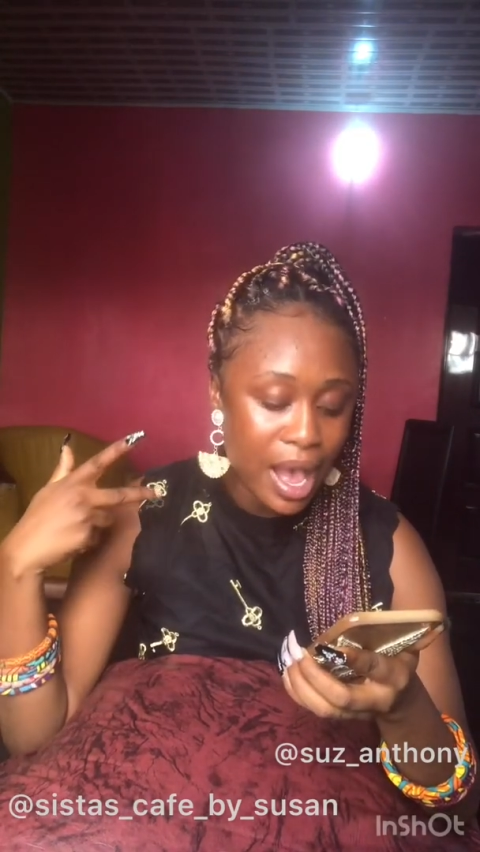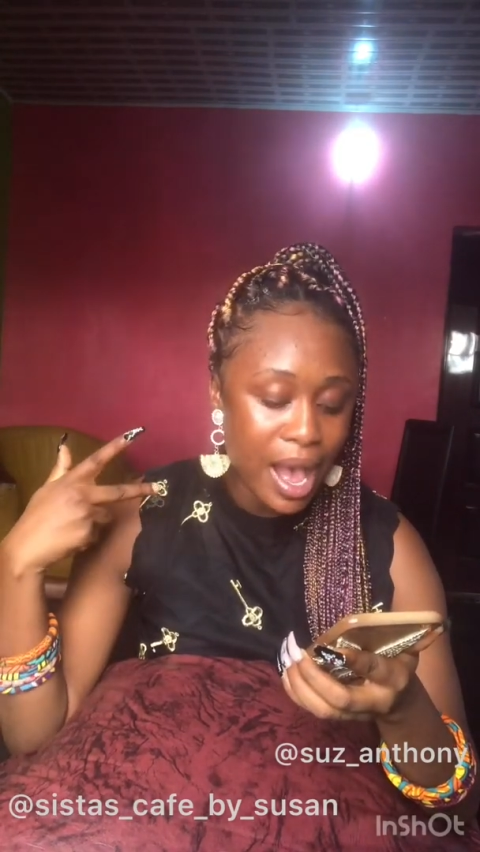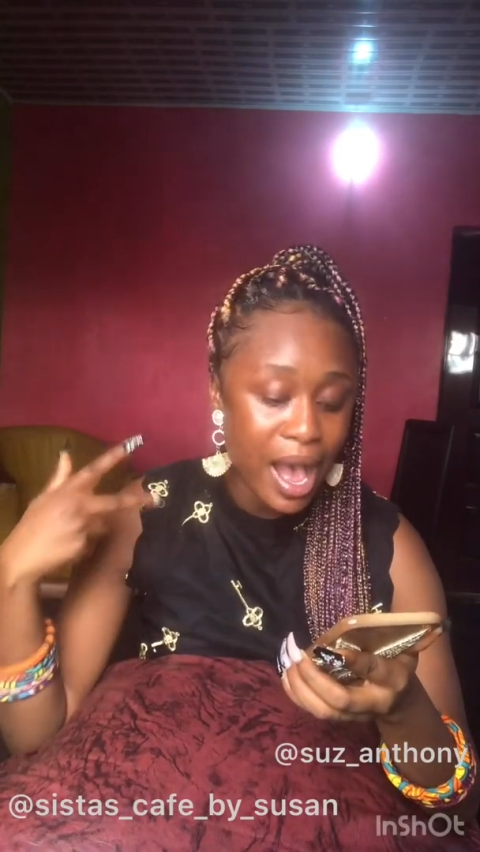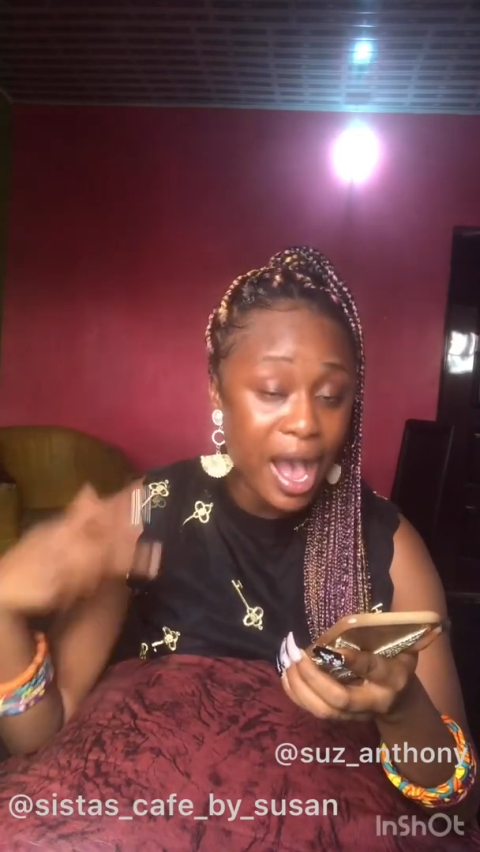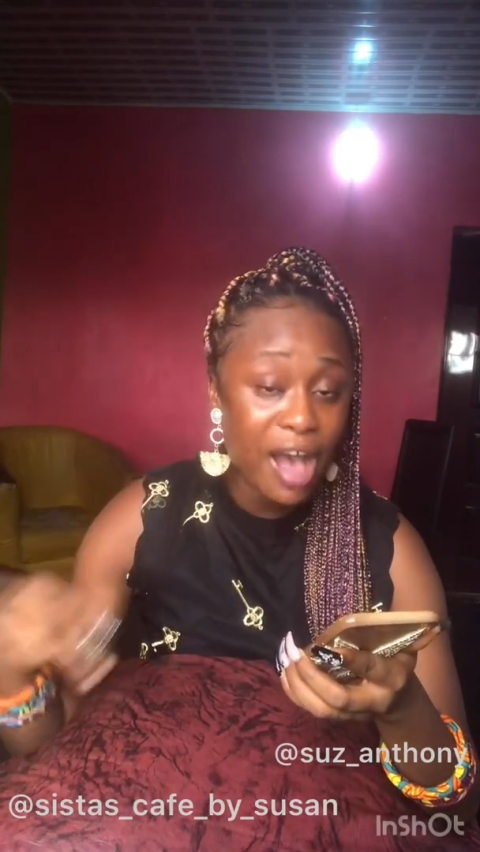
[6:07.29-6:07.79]

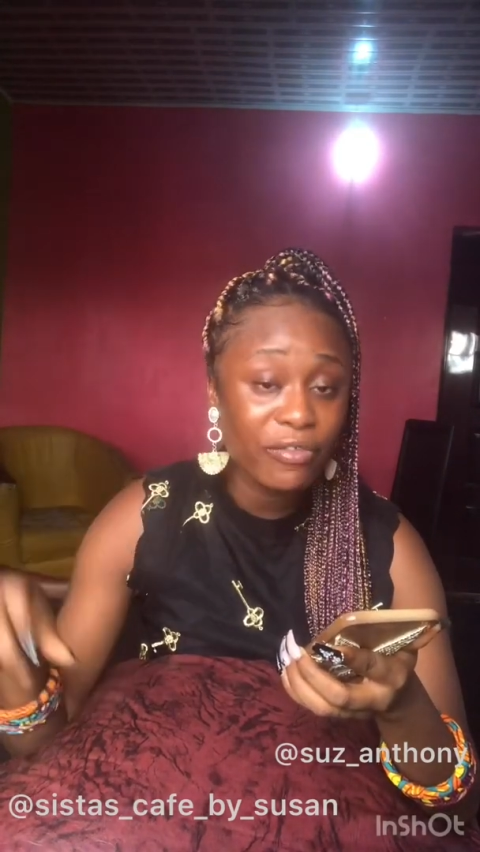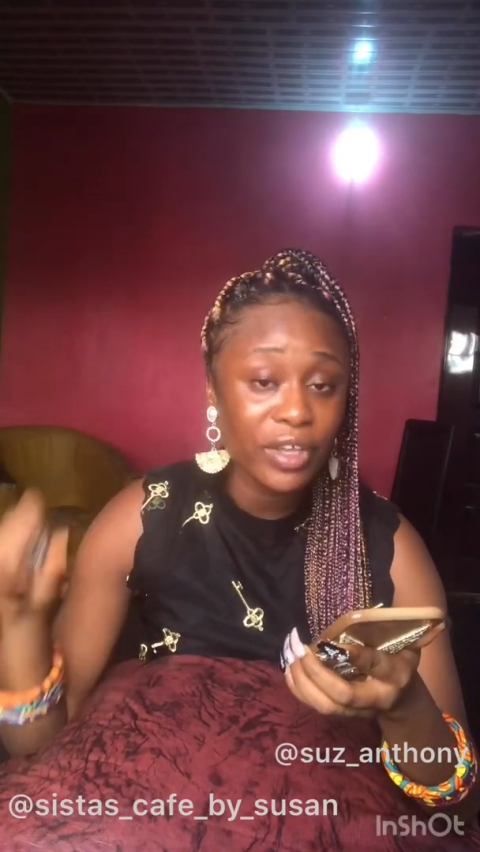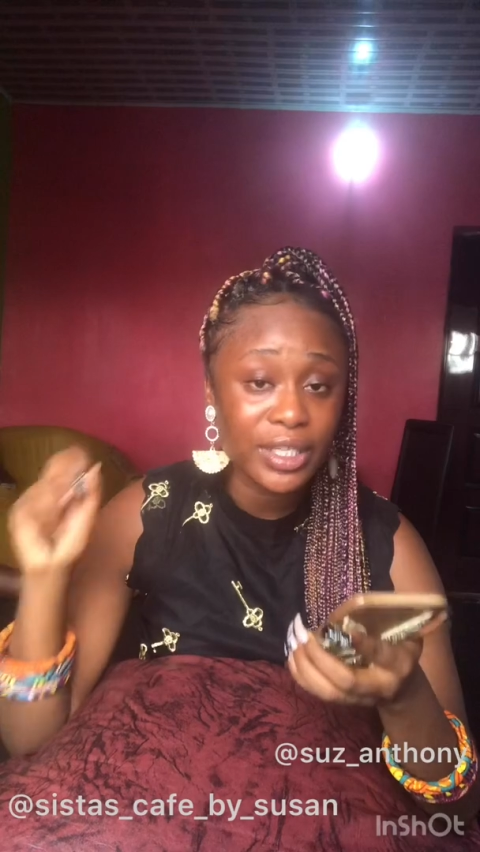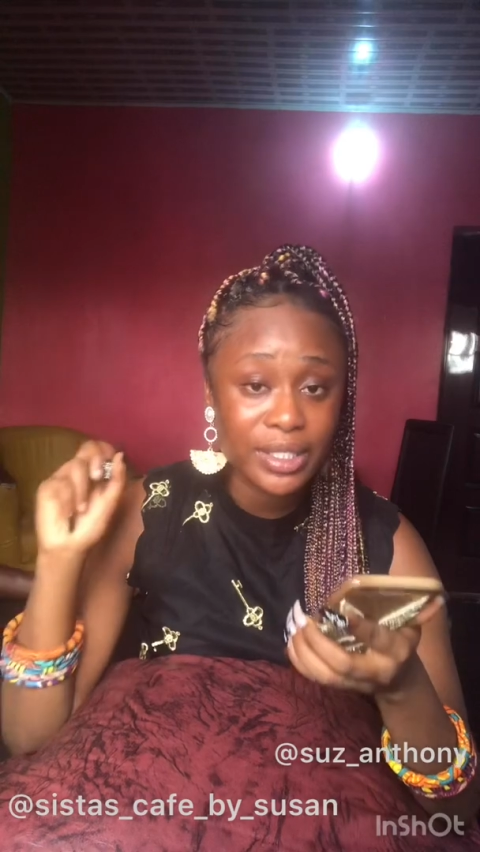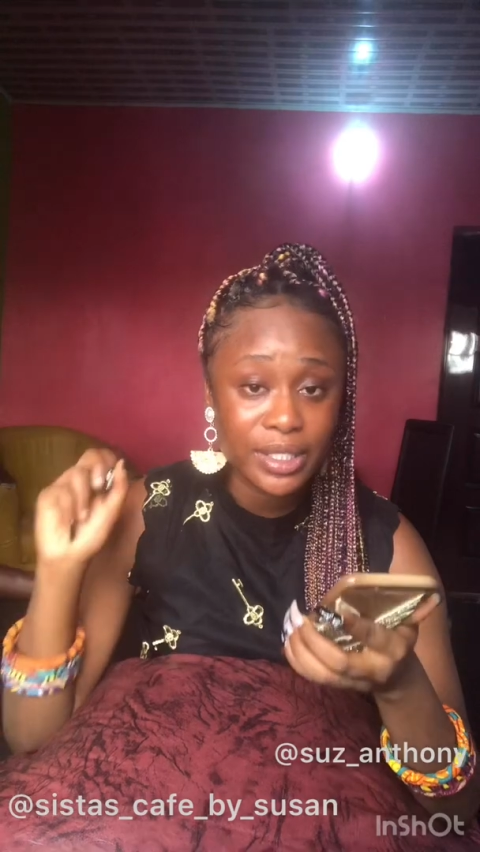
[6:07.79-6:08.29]
have
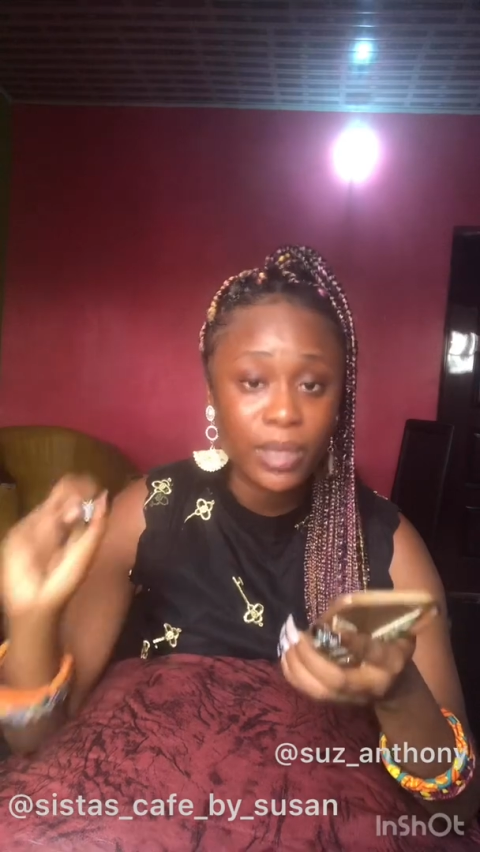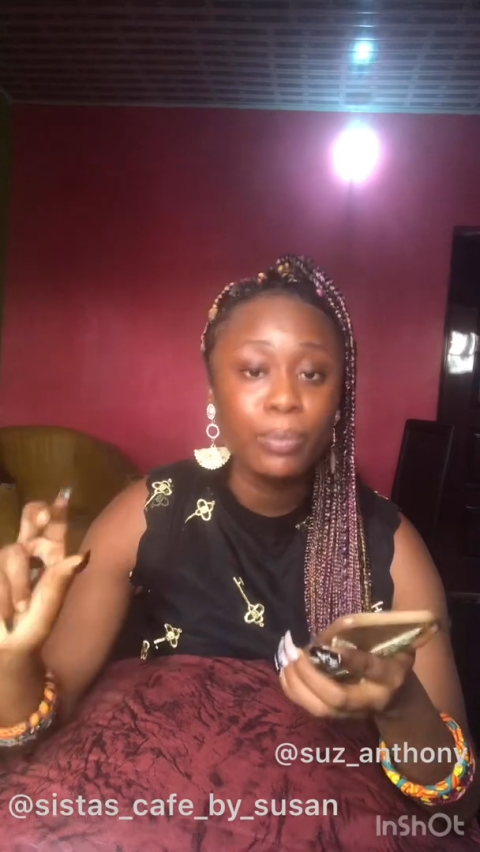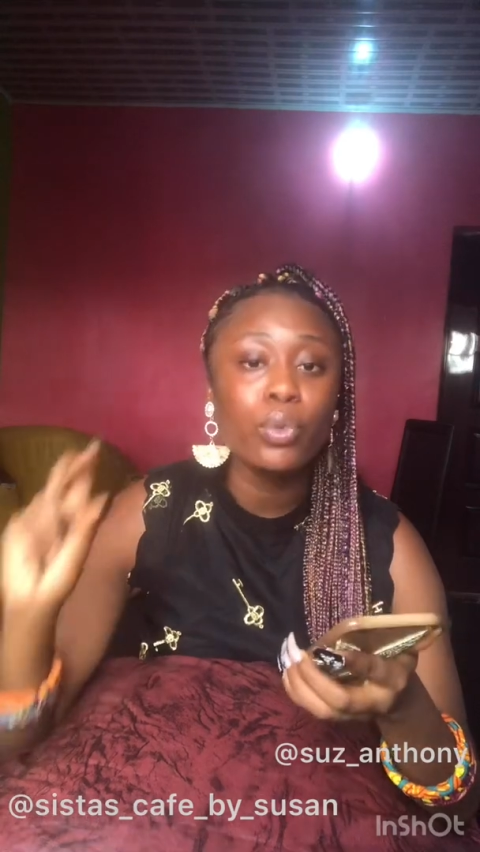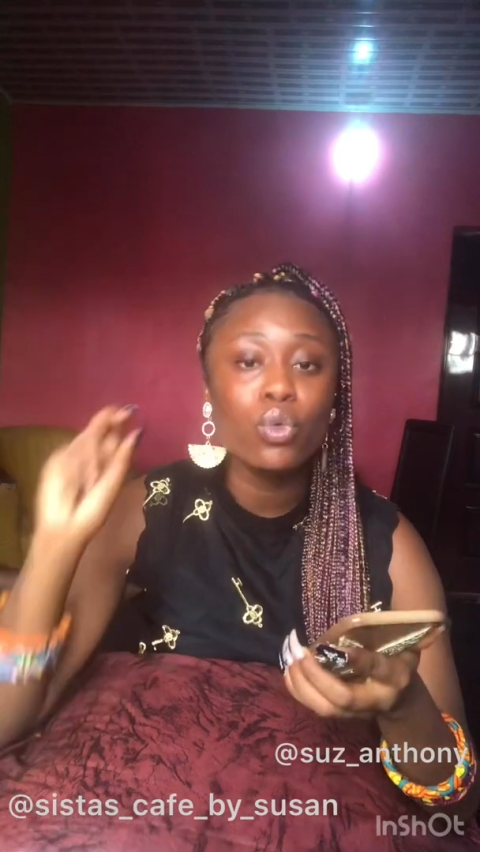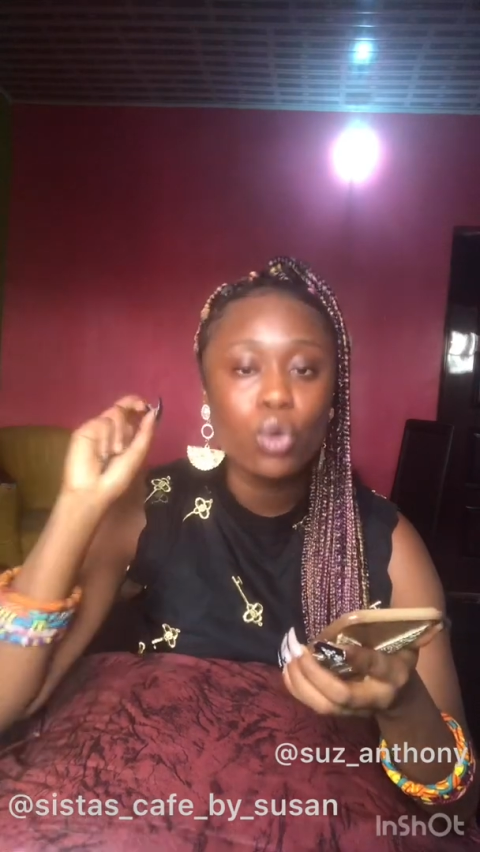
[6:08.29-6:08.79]
a simple